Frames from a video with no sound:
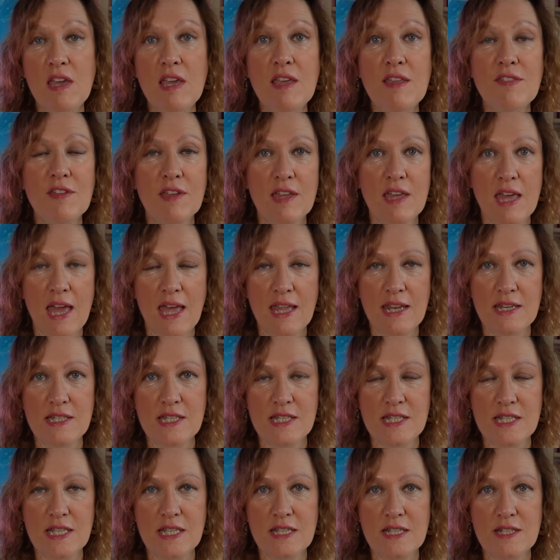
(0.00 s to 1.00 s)
either
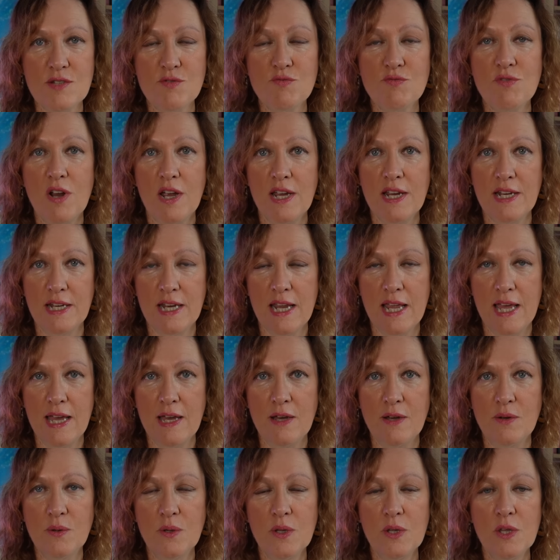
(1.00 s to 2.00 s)
candidate right
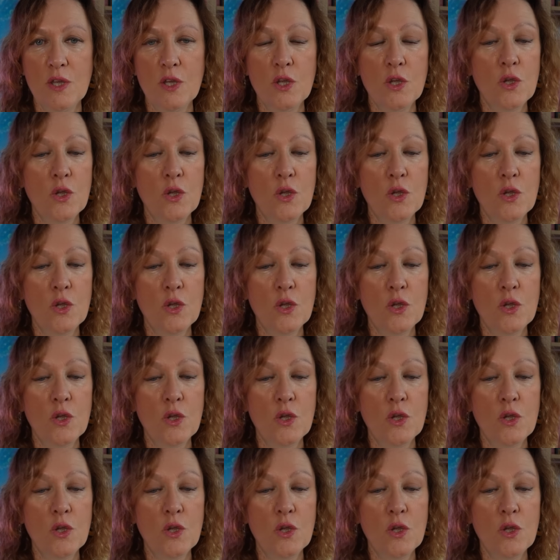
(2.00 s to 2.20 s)
now,